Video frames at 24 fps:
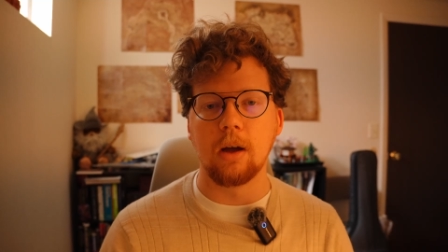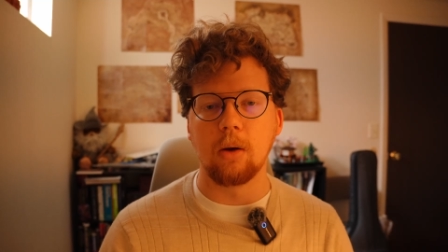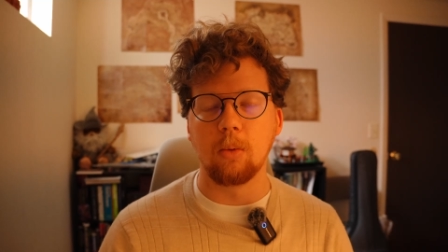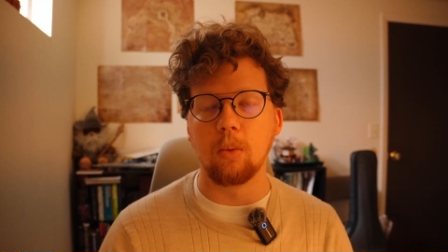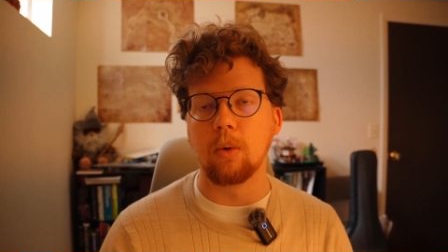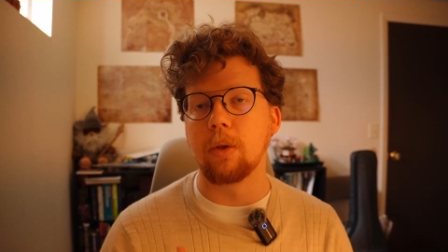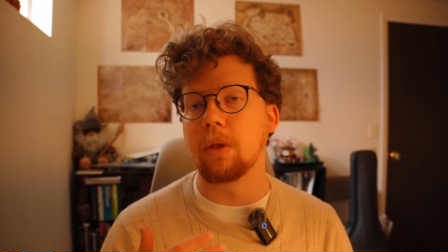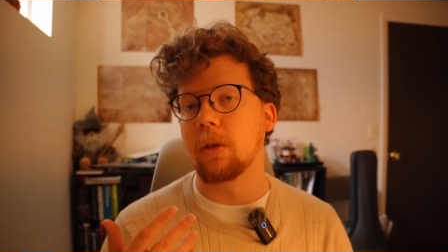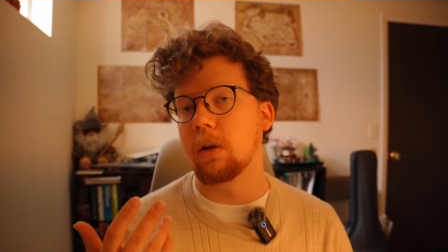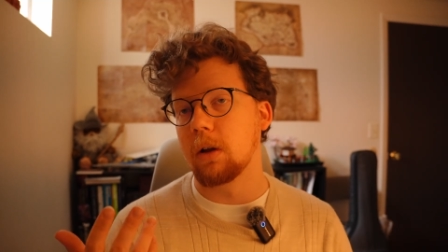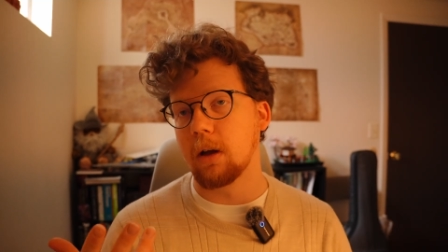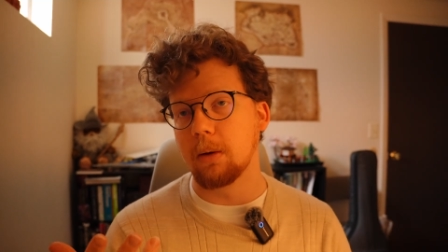
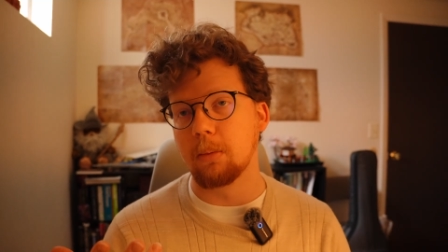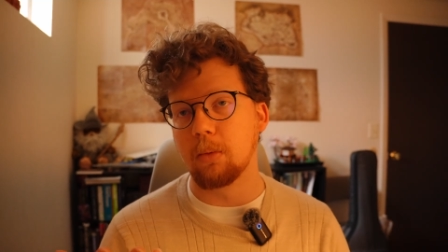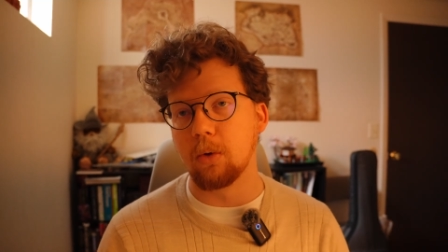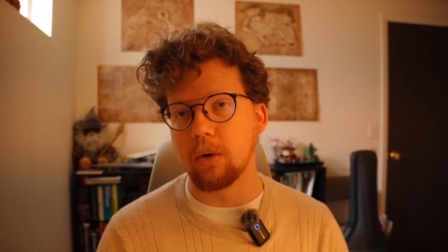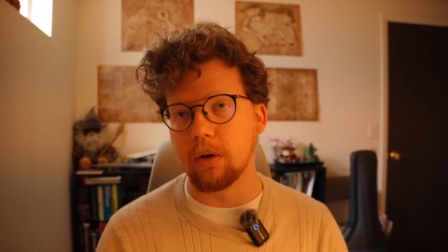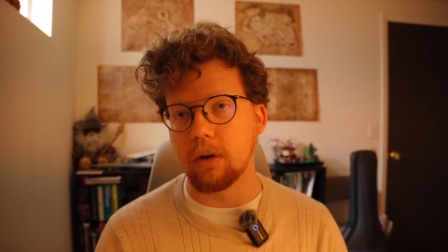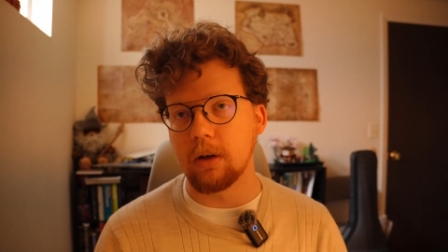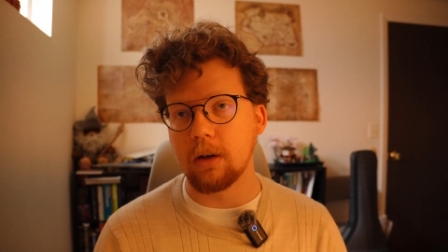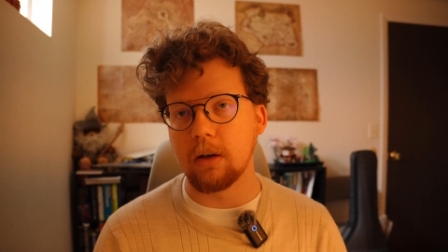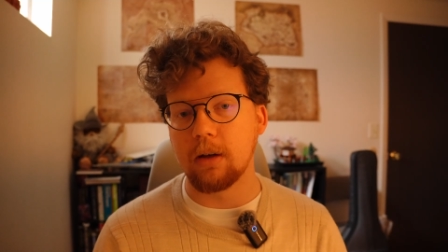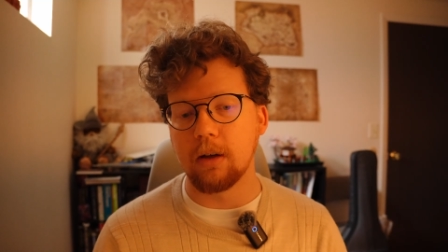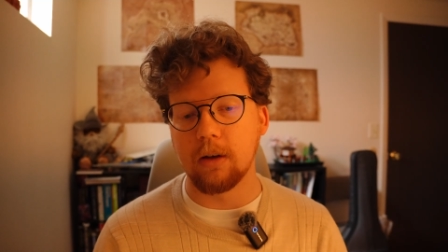with a lot more
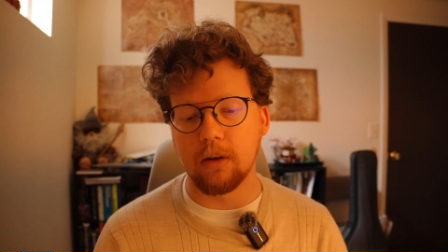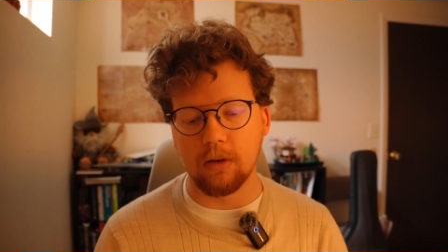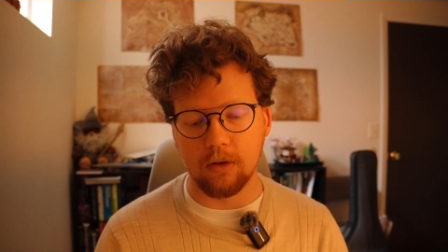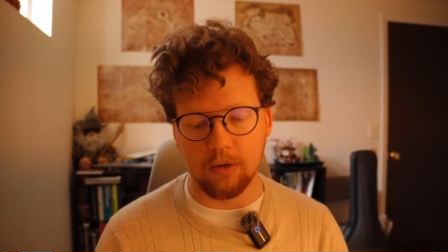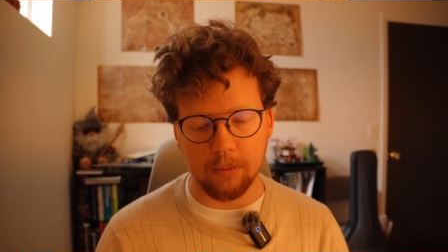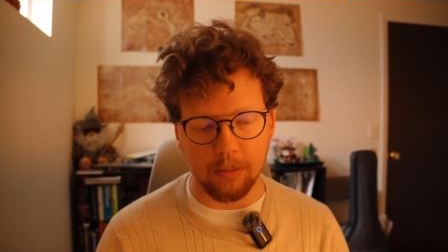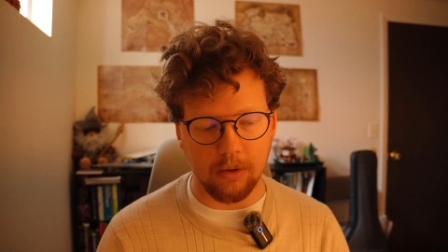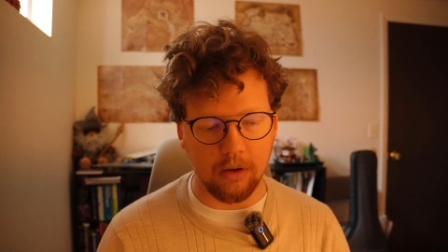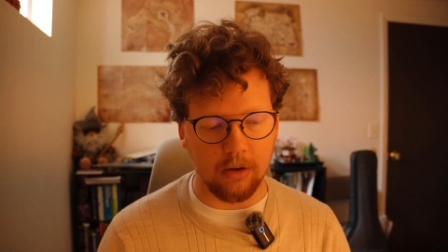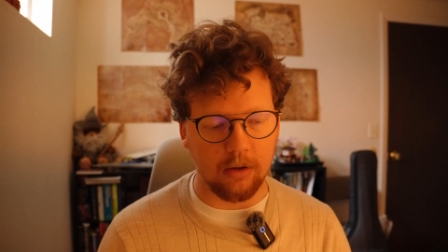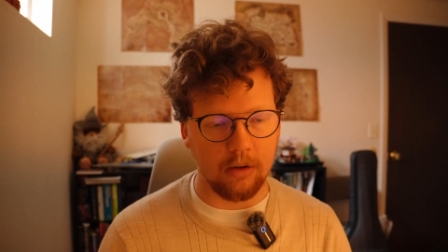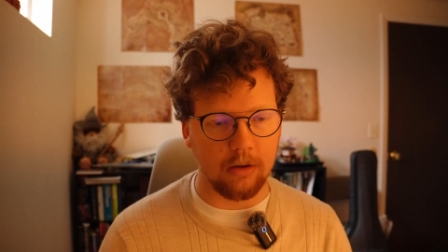details,
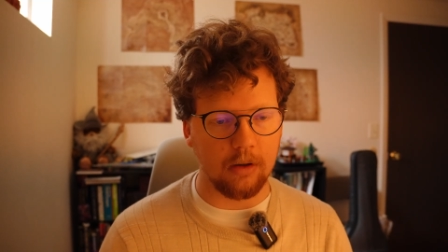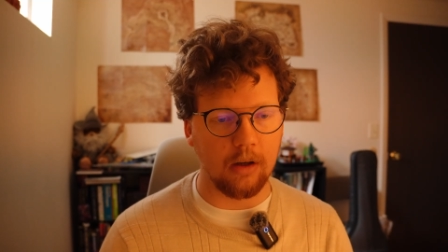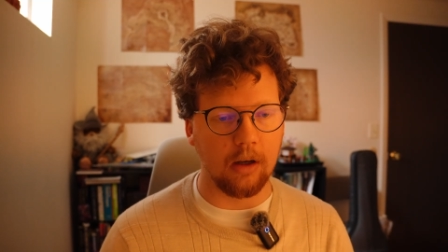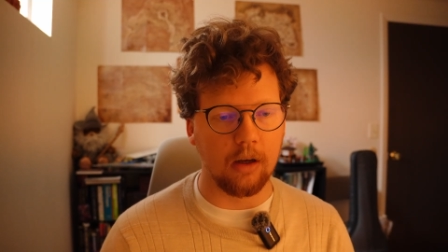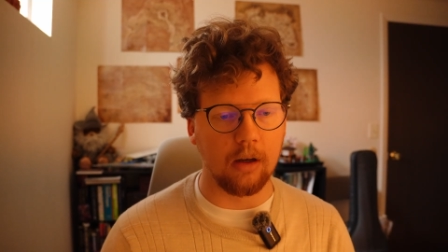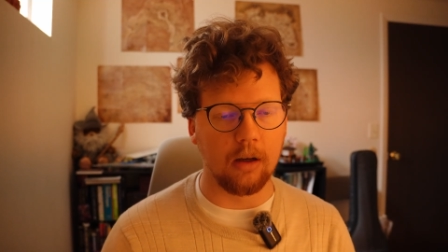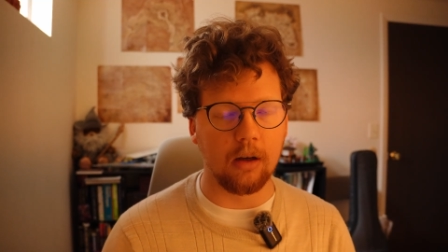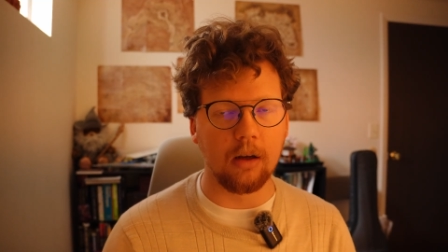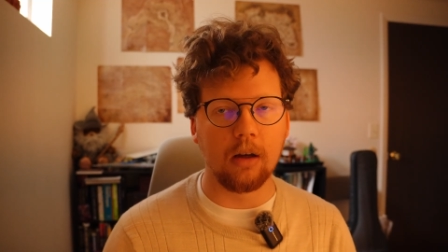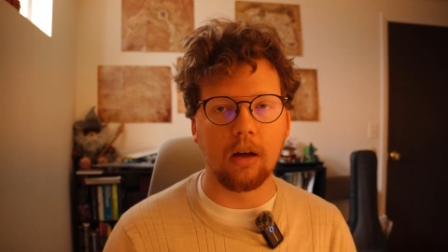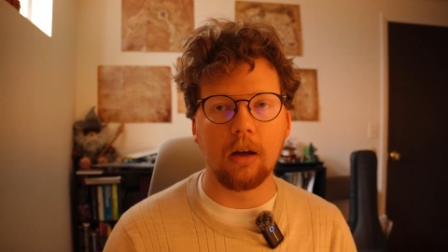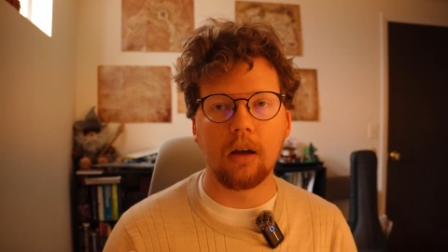but
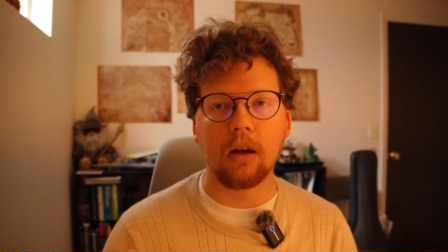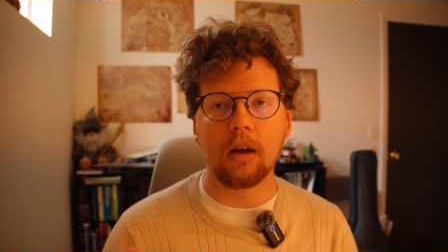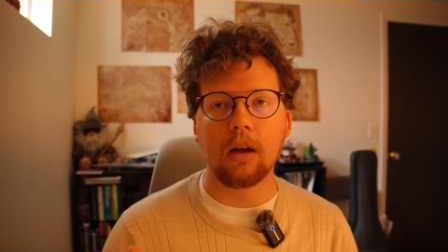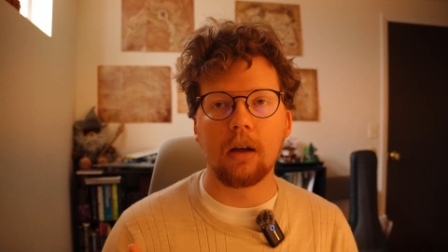a